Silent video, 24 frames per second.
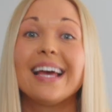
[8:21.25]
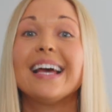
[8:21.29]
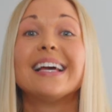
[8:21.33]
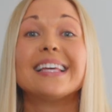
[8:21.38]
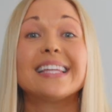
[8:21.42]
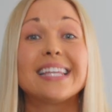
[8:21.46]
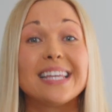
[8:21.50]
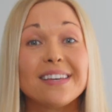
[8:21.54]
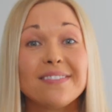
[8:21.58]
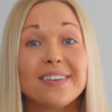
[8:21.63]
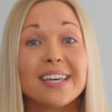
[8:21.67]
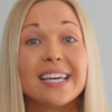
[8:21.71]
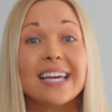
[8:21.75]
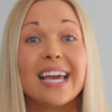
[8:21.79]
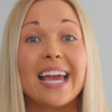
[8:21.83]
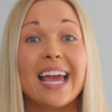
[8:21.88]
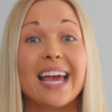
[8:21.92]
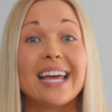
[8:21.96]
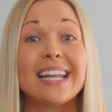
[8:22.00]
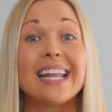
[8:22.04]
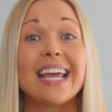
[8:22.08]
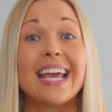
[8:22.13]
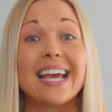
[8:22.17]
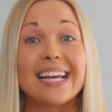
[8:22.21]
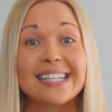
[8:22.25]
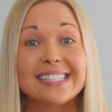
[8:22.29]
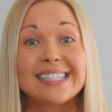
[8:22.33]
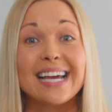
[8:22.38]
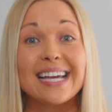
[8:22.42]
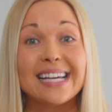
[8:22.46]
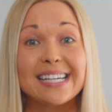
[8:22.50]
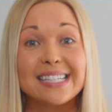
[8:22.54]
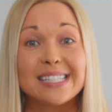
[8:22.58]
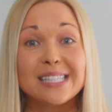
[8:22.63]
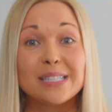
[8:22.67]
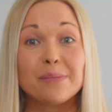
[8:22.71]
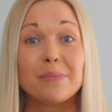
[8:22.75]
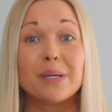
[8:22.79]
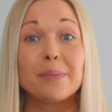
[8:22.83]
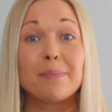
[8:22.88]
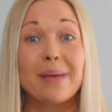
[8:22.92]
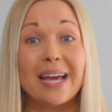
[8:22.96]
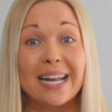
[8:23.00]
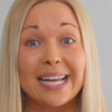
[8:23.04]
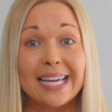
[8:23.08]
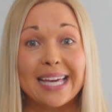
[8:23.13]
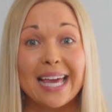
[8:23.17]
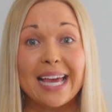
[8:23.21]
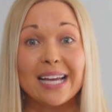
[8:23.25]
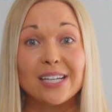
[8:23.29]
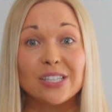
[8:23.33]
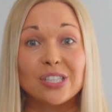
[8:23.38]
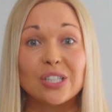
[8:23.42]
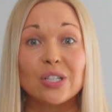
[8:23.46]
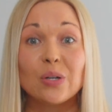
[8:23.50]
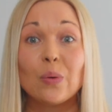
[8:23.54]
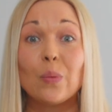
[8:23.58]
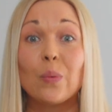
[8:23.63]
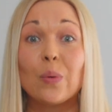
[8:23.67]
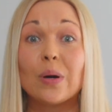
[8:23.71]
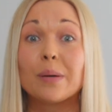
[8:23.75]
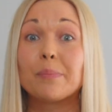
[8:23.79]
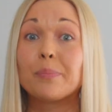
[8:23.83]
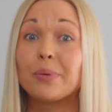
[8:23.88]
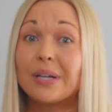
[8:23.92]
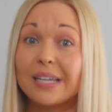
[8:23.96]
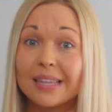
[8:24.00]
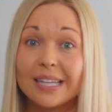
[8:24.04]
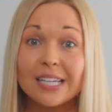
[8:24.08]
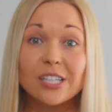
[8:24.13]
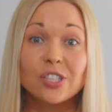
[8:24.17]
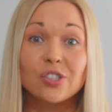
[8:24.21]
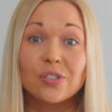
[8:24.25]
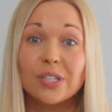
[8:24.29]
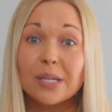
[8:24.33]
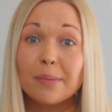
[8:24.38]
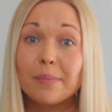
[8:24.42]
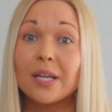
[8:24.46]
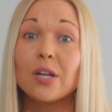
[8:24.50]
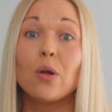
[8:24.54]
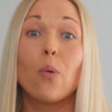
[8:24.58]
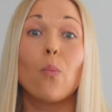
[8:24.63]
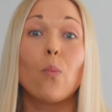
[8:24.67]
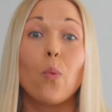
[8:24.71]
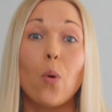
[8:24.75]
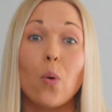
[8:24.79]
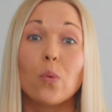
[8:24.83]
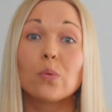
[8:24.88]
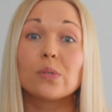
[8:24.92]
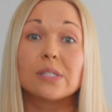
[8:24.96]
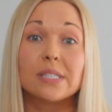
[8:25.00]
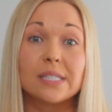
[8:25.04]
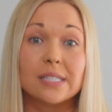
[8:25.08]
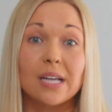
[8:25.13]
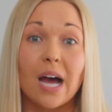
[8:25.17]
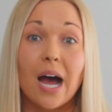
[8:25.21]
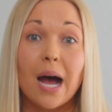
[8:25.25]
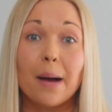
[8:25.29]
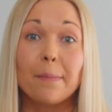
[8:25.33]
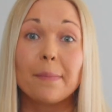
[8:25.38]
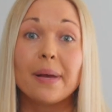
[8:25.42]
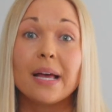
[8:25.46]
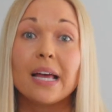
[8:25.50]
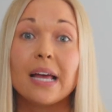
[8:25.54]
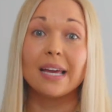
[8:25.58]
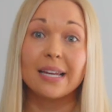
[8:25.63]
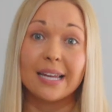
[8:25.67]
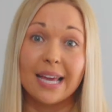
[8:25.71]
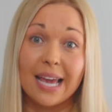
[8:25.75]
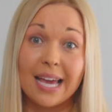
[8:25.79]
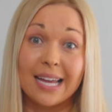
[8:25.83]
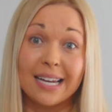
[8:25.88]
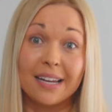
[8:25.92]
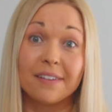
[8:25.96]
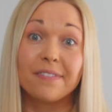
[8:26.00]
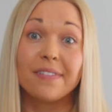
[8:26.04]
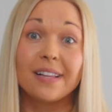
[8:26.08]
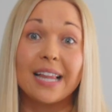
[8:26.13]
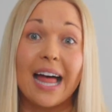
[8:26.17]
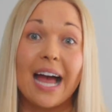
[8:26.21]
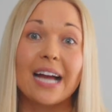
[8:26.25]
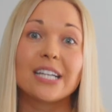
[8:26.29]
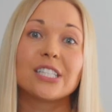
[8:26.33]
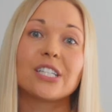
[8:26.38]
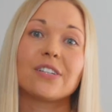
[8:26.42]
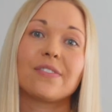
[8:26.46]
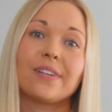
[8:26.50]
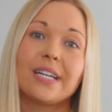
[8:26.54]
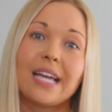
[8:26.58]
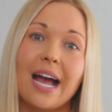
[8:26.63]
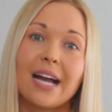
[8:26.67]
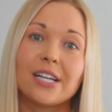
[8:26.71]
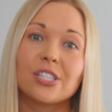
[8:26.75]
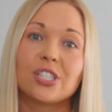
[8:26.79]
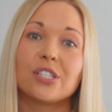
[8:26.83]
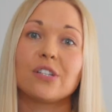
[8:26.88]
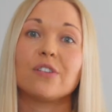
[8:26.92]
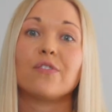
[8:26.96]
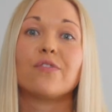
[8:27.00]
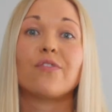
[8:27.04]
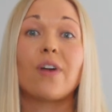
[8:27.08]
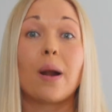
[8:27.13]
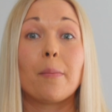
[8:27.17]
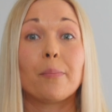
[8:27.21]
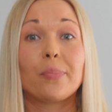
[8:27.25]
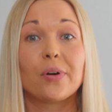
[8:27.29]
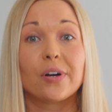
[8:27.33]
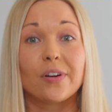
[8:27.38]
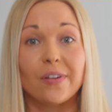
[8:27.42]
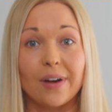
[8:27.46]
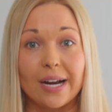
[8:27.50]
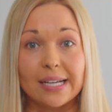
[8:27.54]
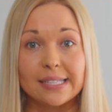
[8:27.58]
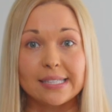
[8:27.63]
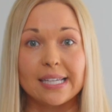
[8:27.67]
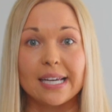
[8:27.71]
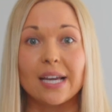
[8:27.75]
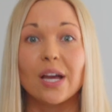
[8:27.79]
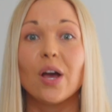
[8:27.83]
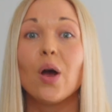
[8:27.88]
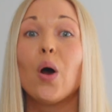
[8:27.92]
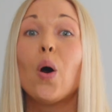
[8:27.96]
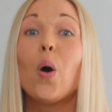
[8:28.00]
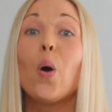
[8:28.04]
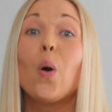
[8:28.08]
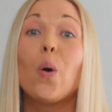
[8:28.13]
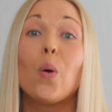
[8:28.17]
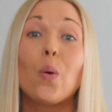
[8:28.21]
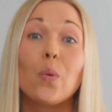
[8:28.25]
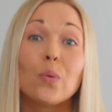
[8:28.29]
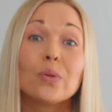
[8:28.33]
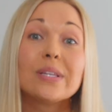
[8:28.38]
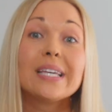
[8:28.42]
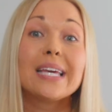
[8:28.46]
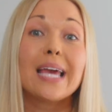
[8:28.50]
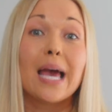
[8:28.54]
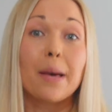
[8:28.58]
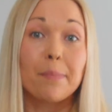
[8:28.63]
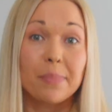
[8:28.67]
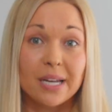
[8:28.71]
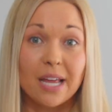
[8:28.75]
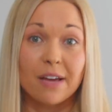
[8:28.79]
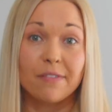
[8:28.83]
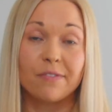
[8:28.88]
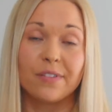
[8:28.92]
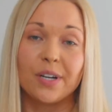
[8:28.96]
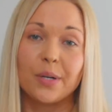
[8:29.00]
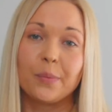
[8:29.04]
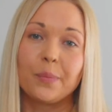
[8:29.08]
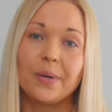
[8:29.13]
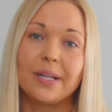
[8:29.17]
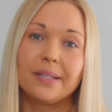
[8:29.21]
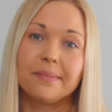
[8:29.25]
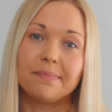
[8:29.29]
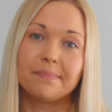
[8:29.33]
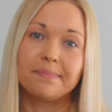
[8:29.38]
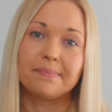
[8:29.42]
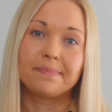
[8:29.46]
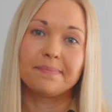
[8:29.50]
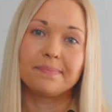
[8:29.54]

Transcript: Giving an antihistamine medication or breathing treatment won't stop an anaphylactic reaction from progressing. Only epinephrine will.